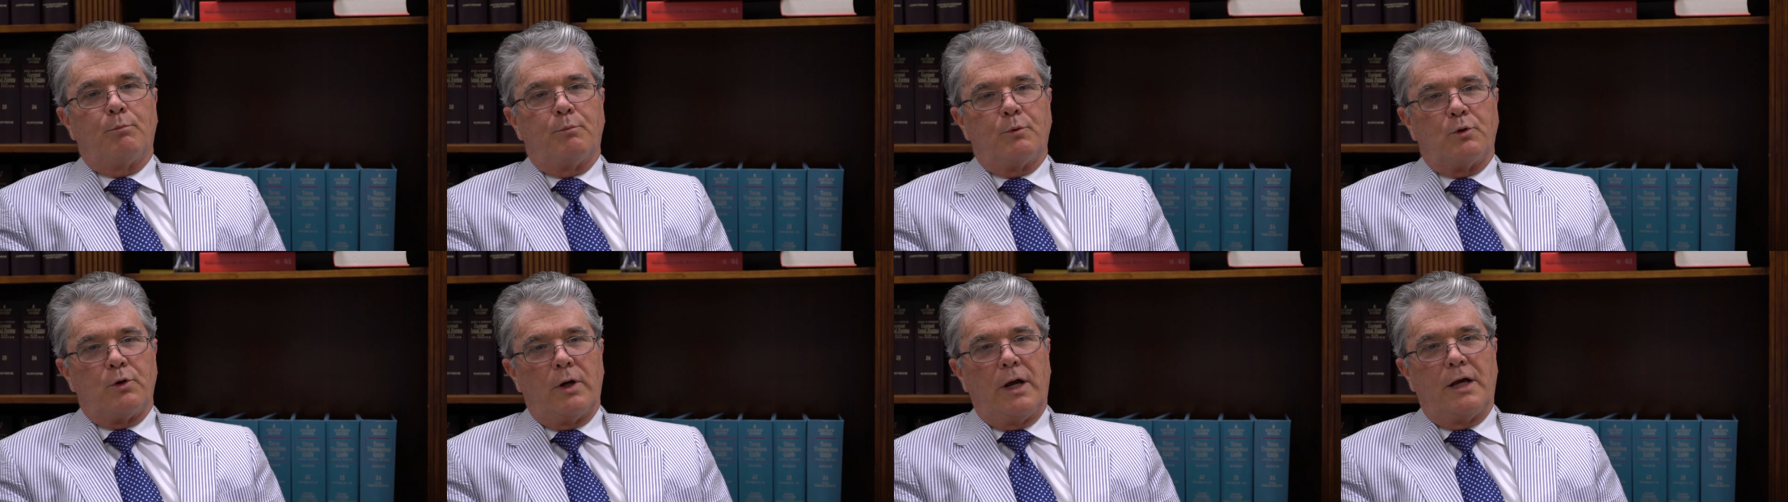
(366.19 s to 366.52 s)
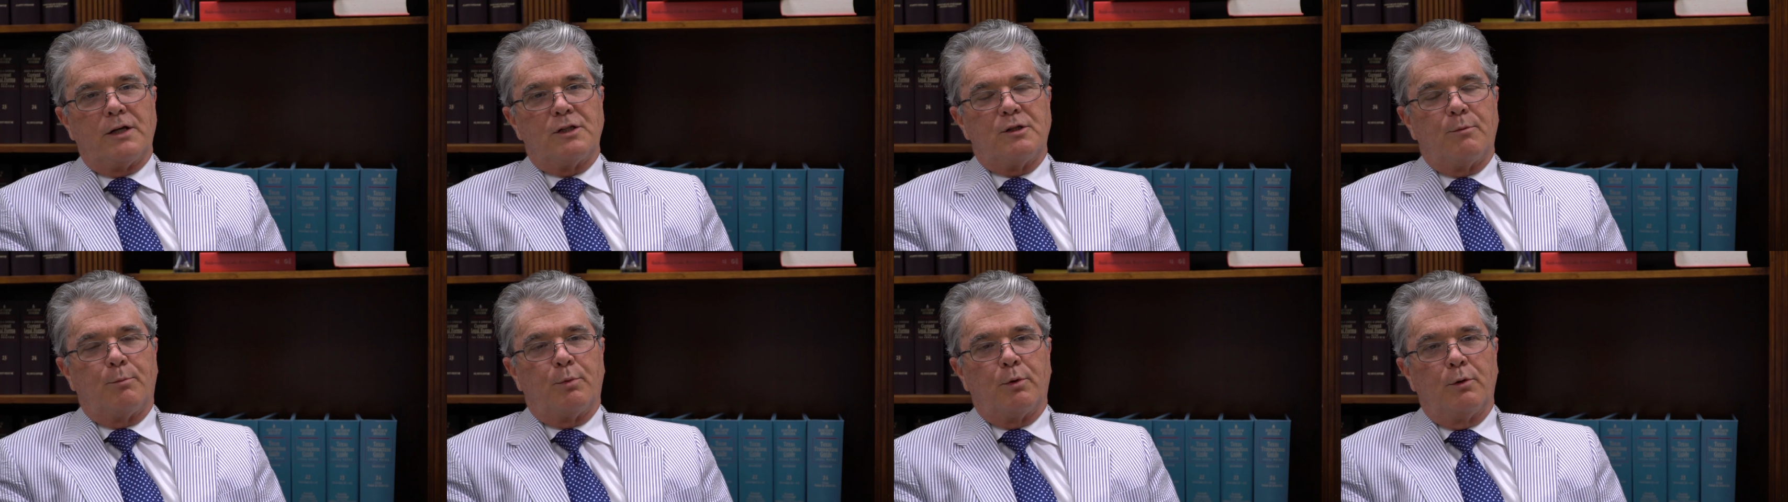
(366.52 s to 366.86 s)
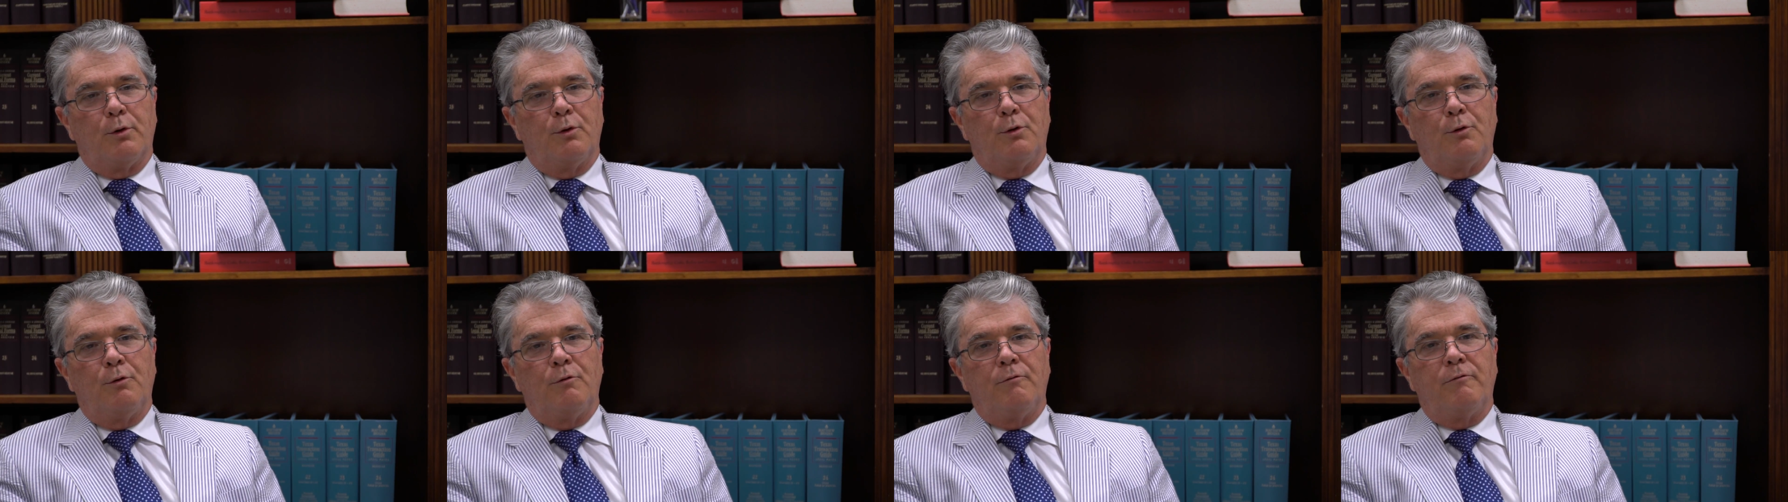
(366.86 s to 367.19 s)
tries to
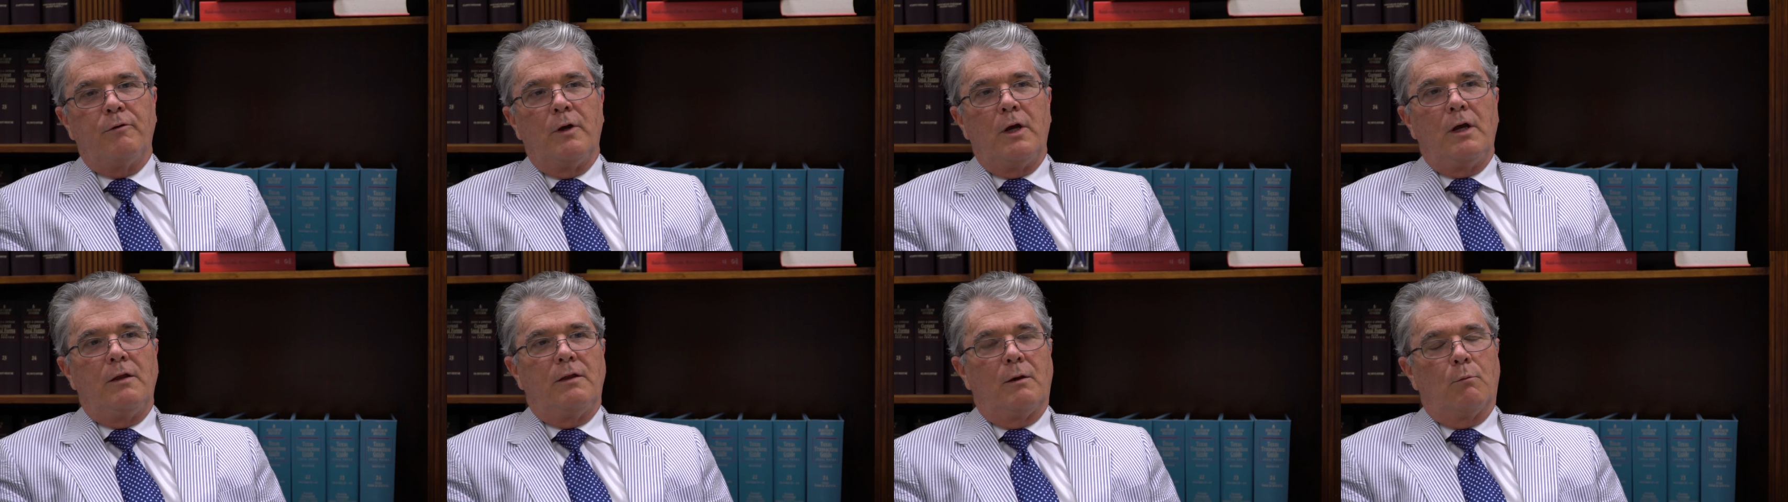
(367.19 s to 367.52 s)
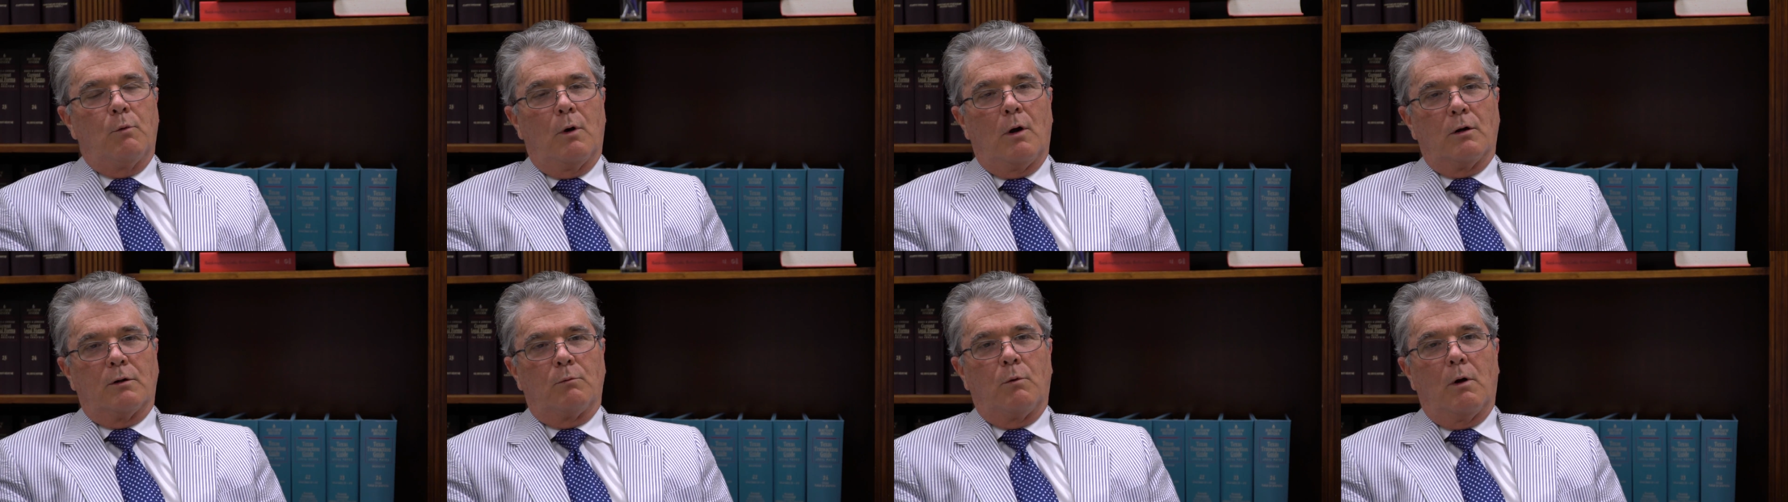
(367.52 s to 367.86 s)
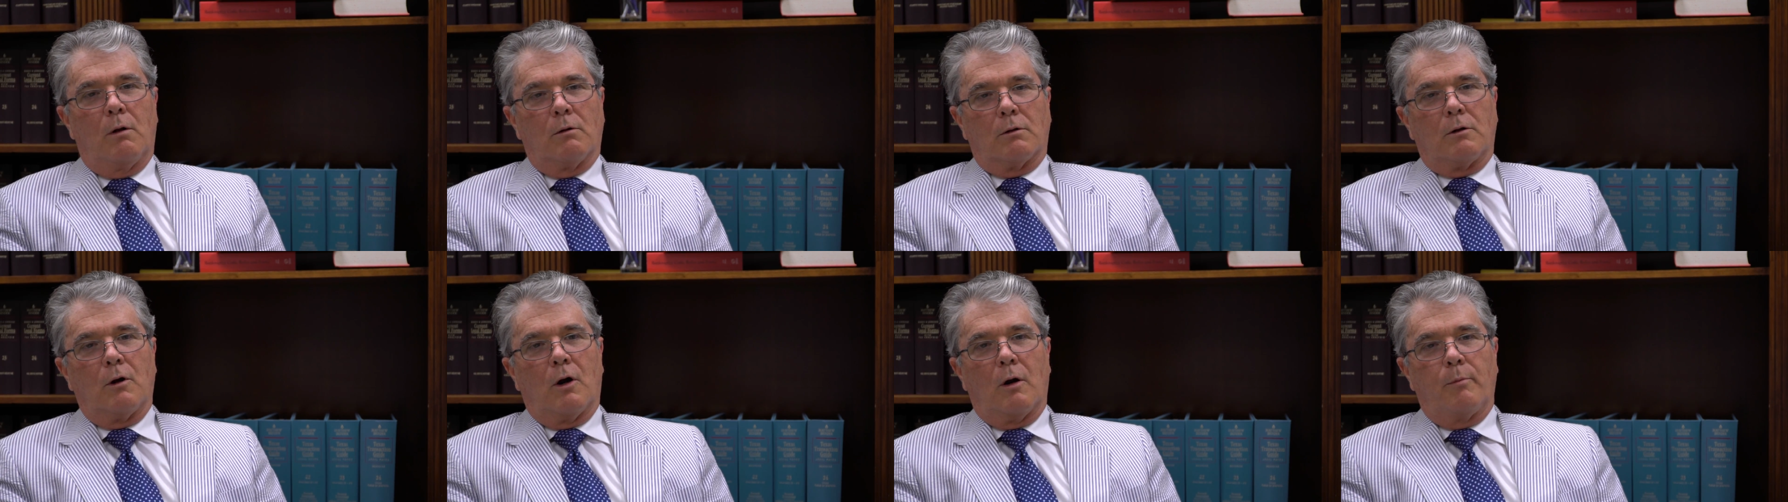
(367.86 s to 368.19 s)
prove that
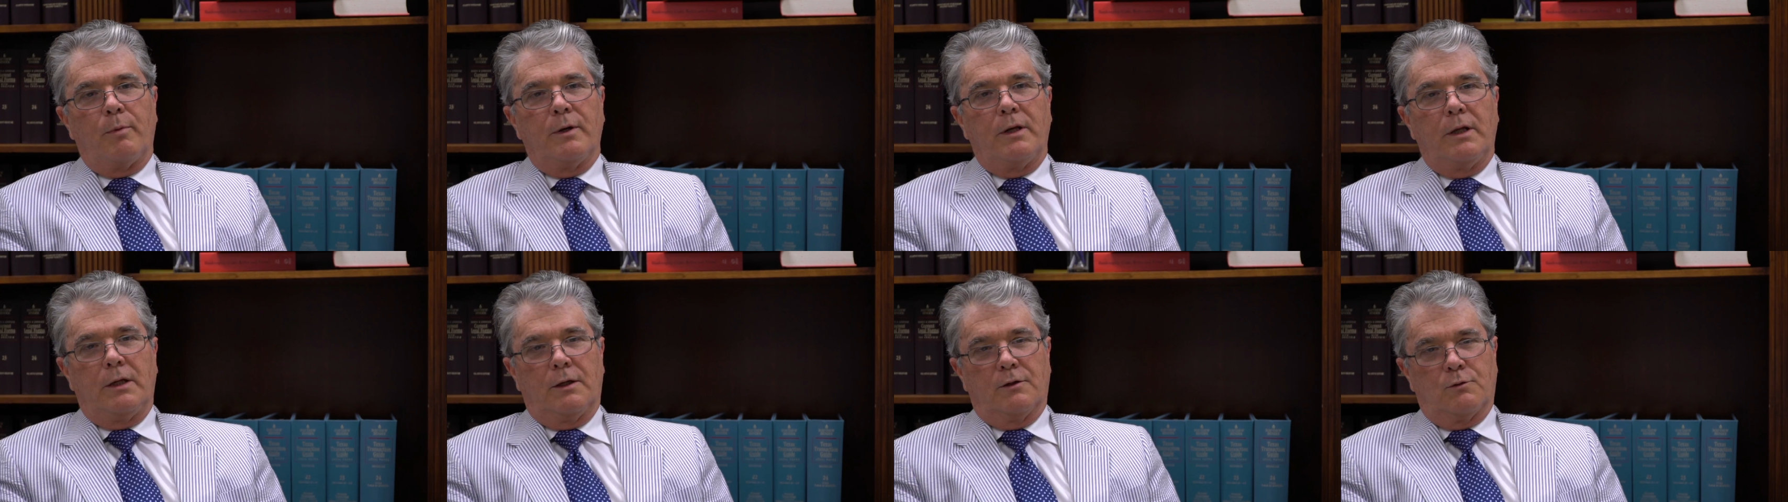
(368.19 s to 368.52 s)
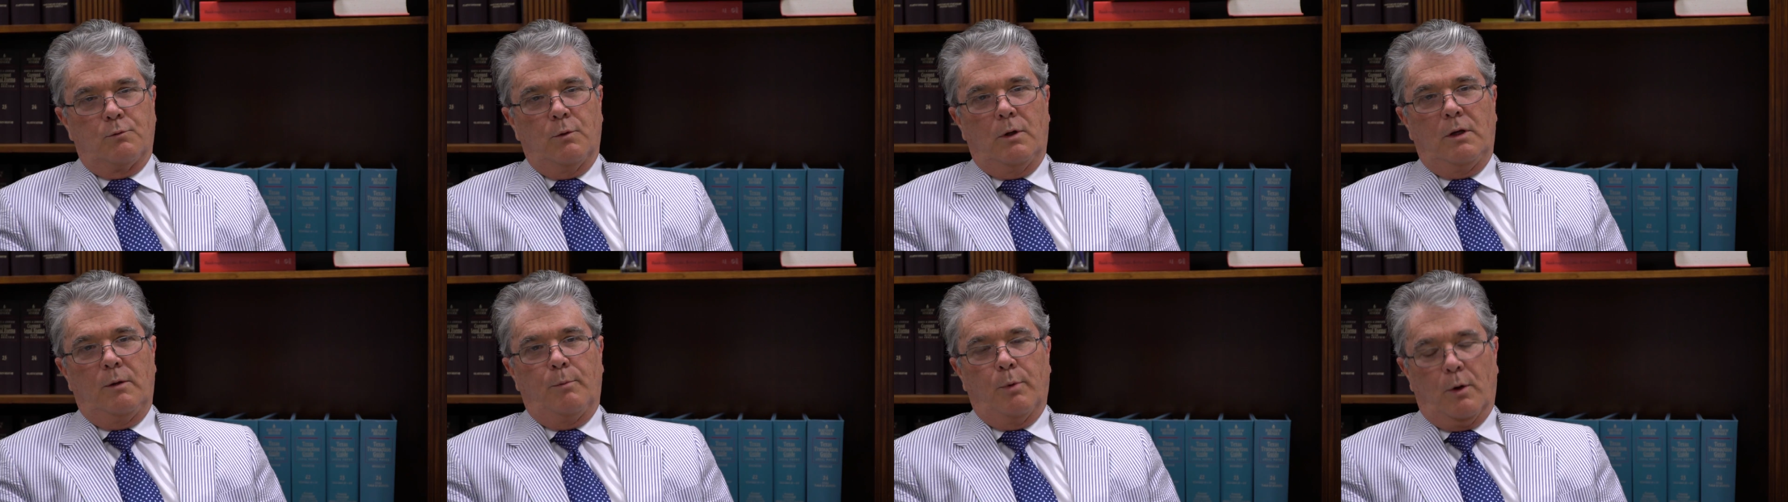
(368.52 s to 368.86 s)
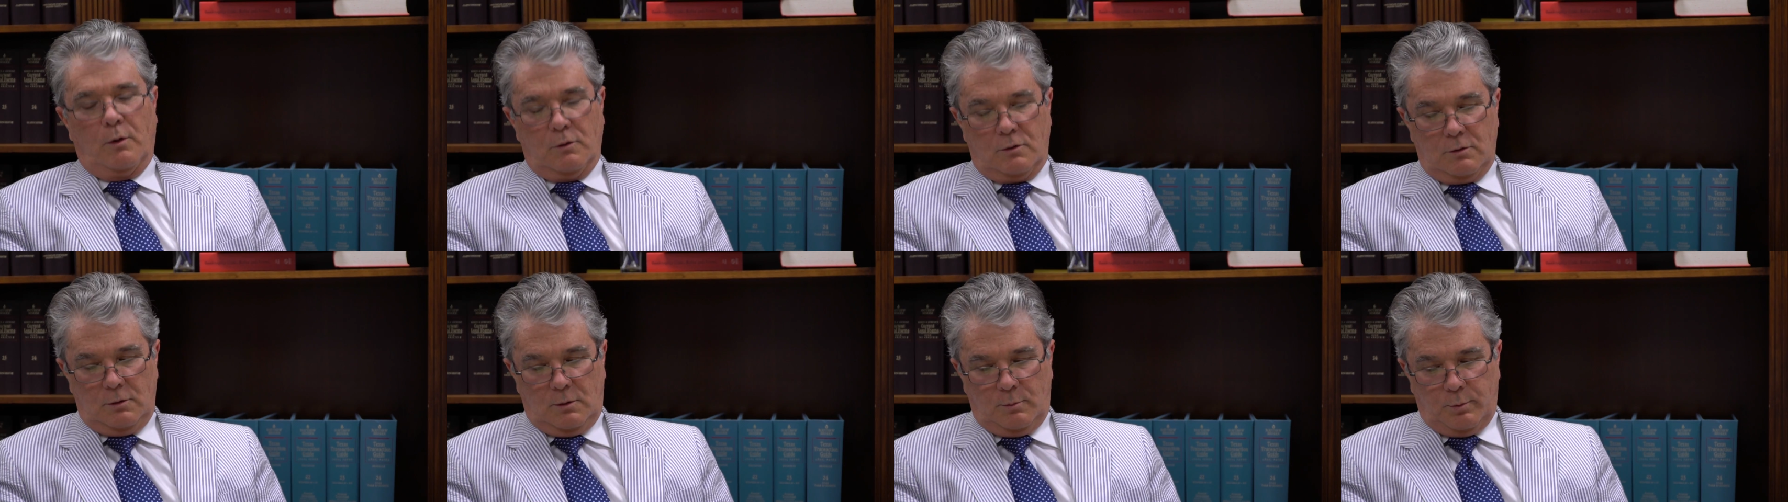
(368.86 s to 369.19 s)
wall-to-wall carpeting is really
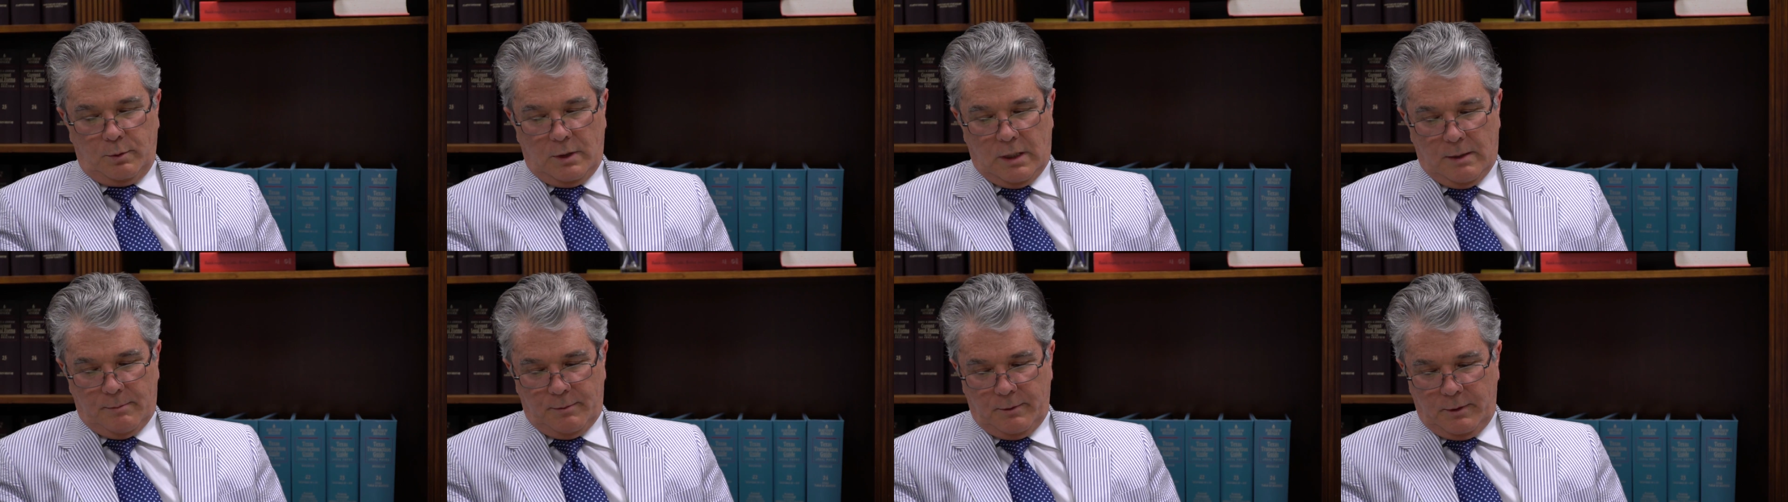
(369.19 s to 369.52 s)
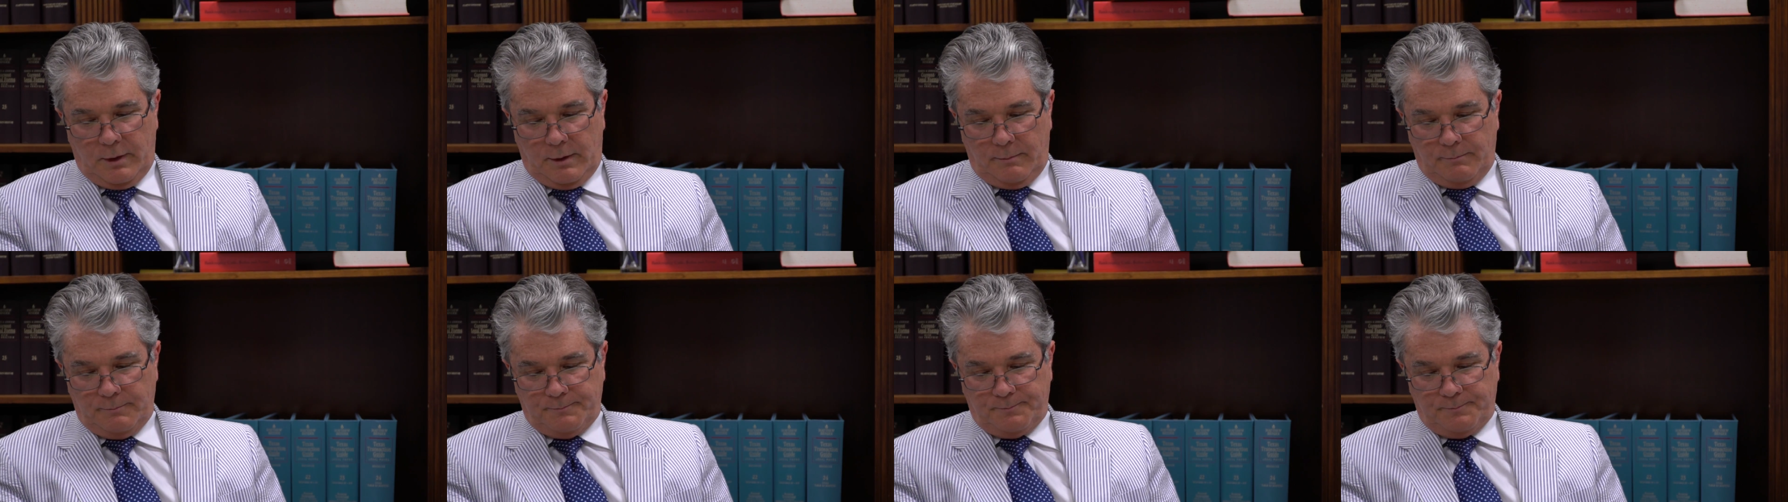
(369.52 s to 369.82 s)
personal property.